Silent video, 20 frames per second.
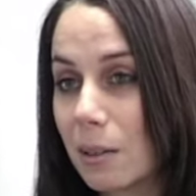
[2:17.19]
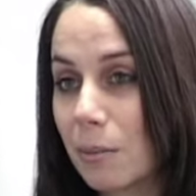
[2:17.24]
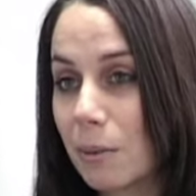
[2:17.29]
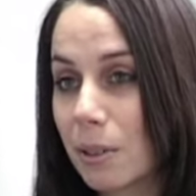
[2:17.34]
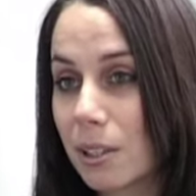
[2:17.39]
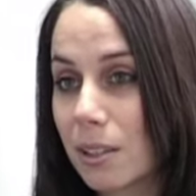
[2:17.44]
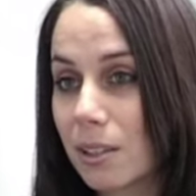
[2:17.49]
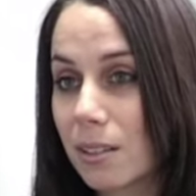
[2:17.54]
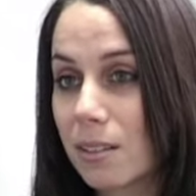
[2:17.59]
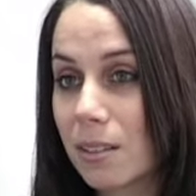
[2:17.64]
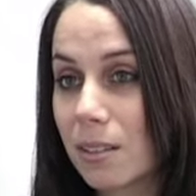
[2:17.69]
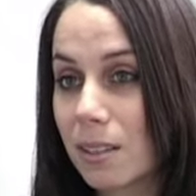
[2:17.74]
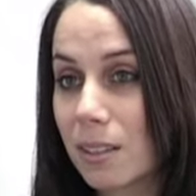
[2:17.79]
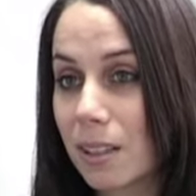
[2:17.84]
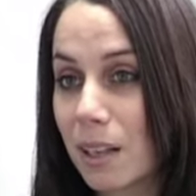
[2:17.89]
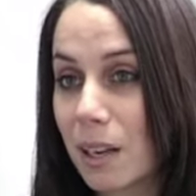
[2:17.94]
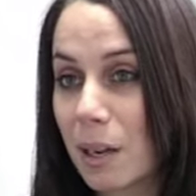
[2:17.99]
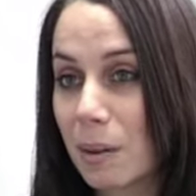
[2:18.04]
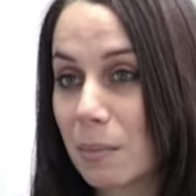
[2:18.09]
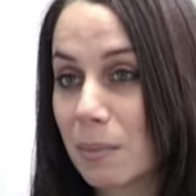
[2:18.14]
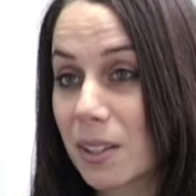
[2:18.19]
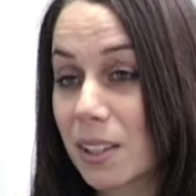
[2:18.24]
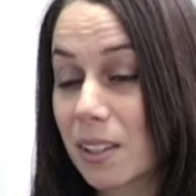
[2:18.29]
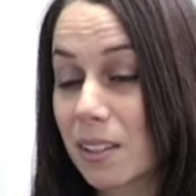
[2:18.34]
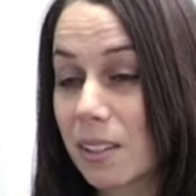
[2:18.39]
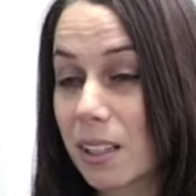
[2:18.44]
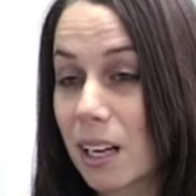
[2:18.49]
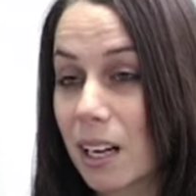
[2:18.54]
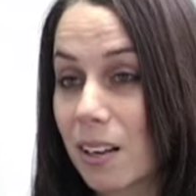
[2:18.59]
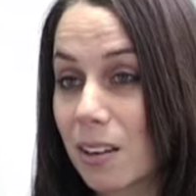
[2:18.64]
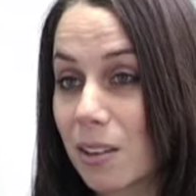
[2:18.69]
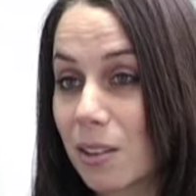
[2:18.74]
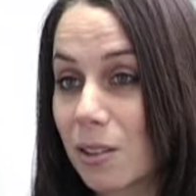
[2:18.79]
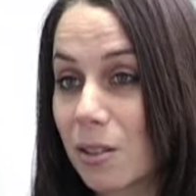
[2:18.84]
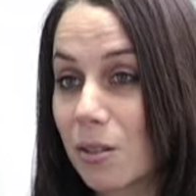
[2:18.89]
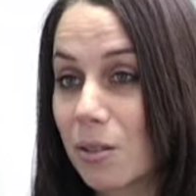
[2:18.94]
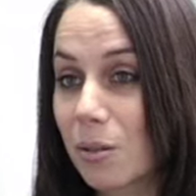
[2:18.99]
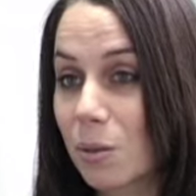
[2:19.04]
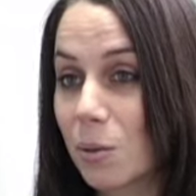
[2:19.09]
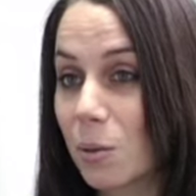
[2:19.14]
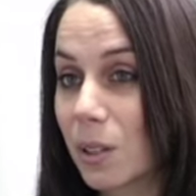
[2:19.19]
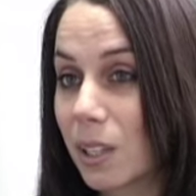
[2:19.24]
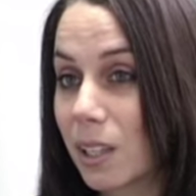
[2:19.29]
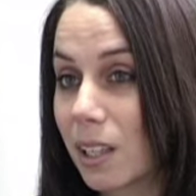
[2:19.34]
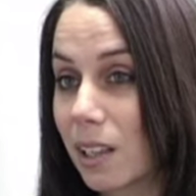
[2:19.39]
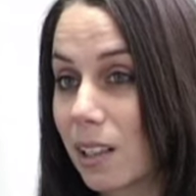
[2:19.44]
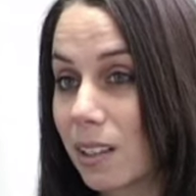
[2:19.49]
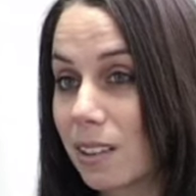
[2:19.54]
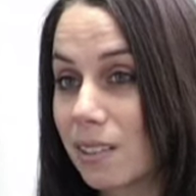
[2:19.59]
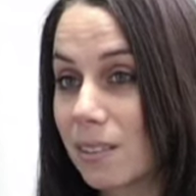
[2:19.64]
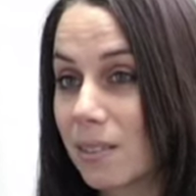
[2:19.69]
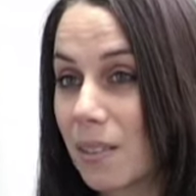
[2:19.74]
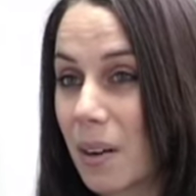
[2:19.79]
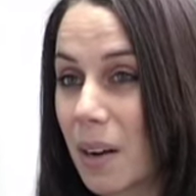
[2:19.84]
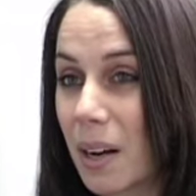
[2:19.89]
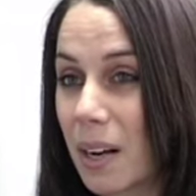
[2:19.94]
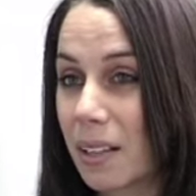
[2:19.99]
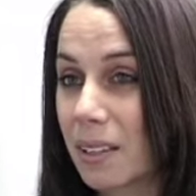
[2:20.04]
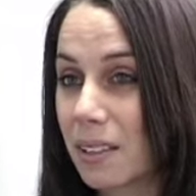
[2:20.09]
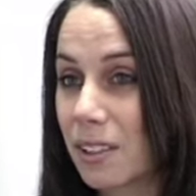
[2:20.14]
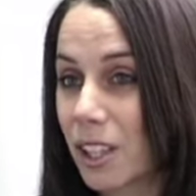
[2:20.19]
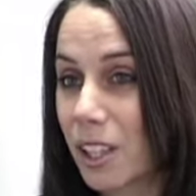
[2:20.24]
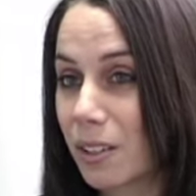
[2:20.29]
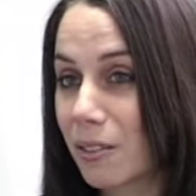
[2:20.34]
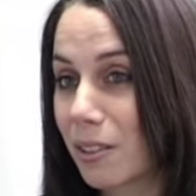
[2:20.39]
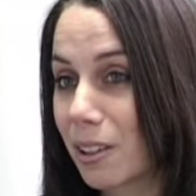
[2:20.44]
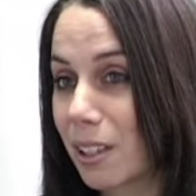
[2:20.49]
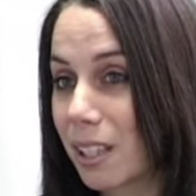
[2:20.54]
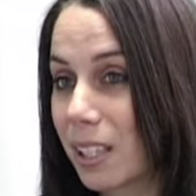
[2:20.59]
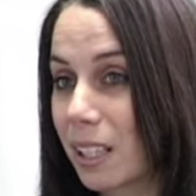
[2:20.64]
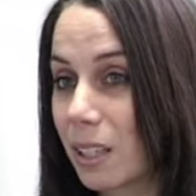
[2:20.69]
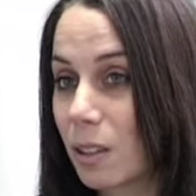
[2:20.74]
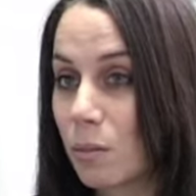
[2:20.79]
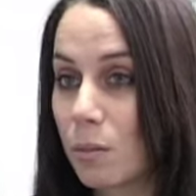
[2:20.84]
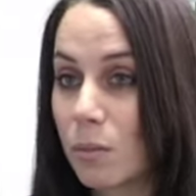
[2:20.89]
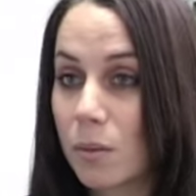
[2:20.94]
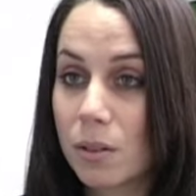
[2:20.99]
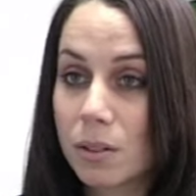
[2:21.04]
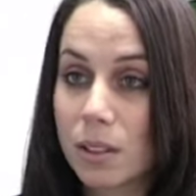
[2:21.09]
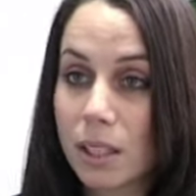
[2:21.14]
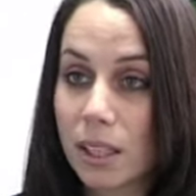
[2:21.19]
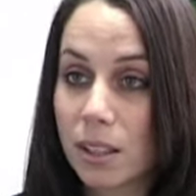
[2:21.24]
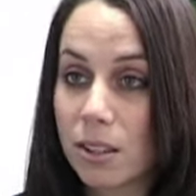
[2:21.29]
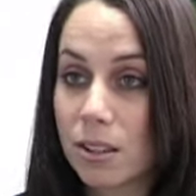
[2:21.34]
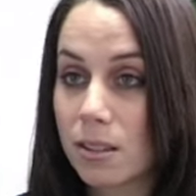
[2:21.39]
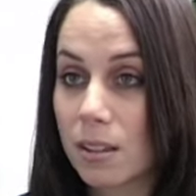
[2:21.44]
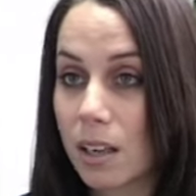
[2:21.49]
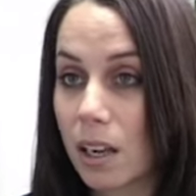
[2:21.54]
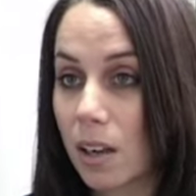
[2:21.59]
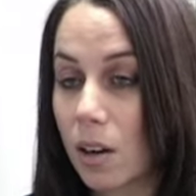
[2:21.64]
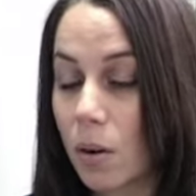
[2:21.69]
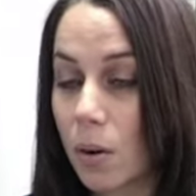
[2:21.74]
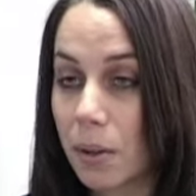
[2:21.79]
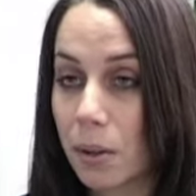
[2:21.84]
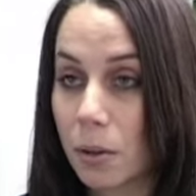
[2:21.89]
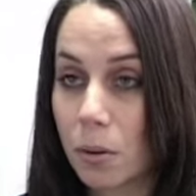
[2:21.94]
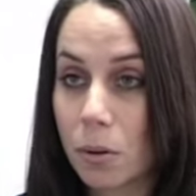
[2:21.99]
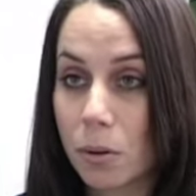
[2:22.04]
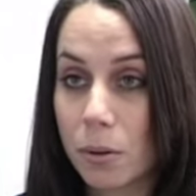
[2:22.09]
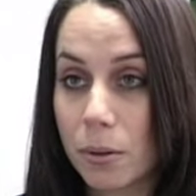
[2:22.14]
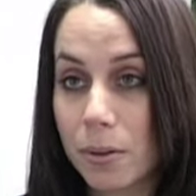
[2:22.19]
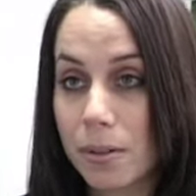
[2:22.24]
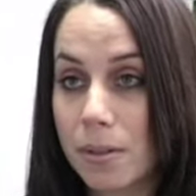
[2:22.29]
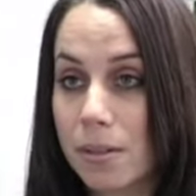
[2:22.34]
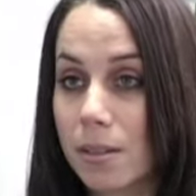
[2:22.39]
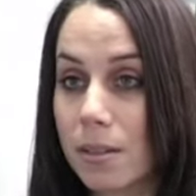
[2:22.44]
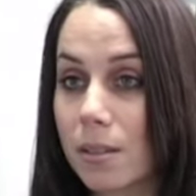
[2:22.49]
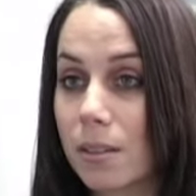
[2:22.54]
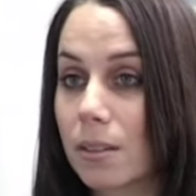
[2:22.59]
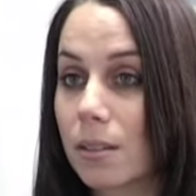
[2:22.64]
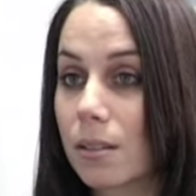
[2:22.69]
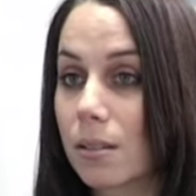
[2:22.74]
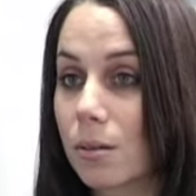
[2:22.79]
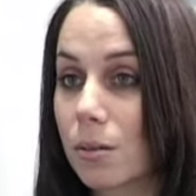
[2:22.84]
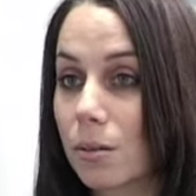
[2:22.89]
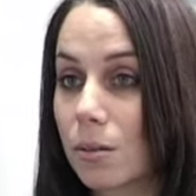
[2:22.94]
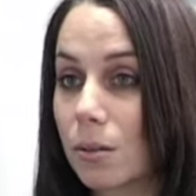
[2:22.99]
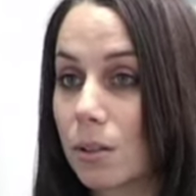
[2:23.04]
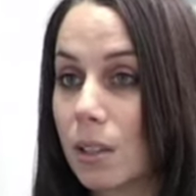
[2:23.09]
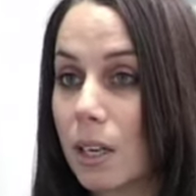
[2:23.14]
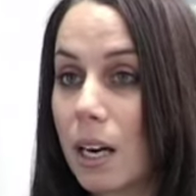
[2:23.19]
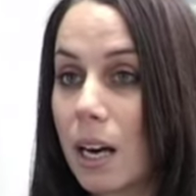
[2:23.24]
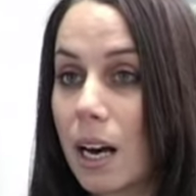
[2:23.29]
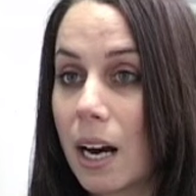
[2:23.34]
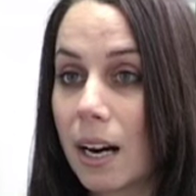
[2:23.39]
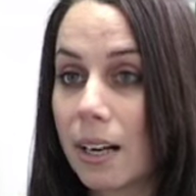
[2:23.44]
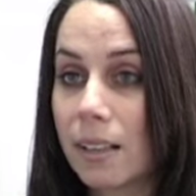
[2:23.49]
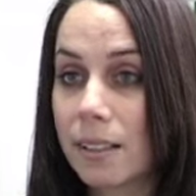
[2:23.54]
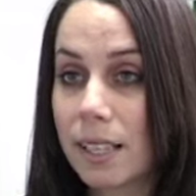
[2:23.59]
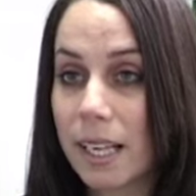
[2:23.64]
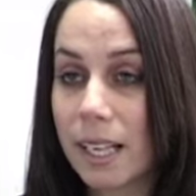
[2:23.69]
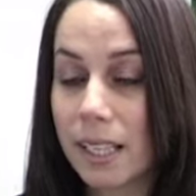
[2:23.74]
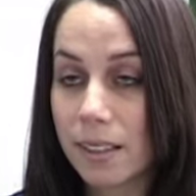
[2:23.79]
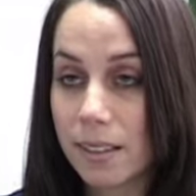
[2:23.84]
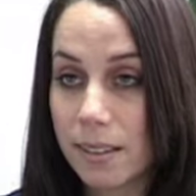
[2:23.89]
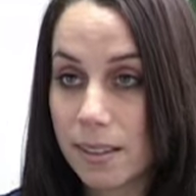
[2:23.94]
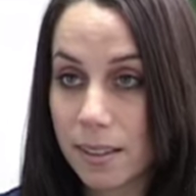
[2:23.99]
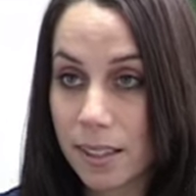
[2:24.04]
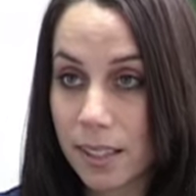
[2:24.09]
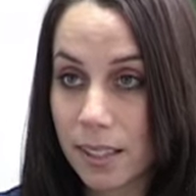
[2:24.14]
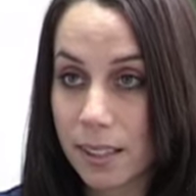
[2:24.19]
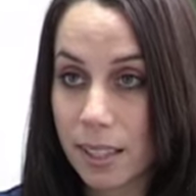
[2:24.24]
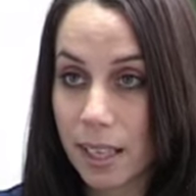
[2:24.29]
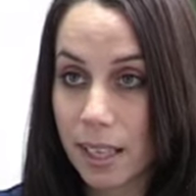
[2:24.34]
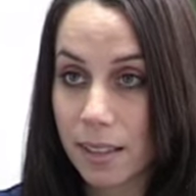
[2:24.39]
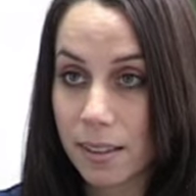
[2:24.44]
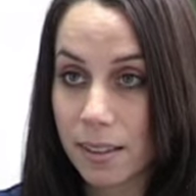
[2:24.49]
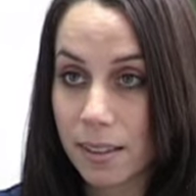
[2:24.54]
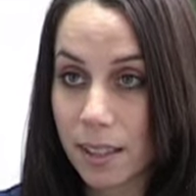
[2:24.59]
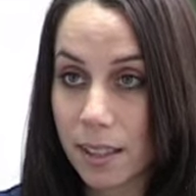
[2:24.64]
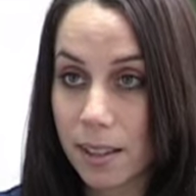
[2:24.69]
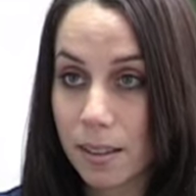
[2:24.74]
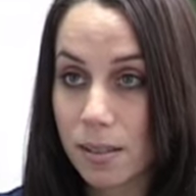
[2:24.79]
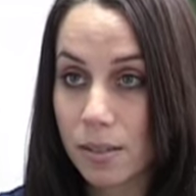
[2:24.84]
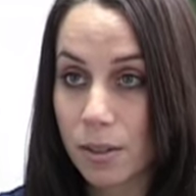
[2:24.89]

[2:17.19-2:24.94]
which is the start of the new school year, and generally teachers aren't going on courses or aren't taking sick days yet.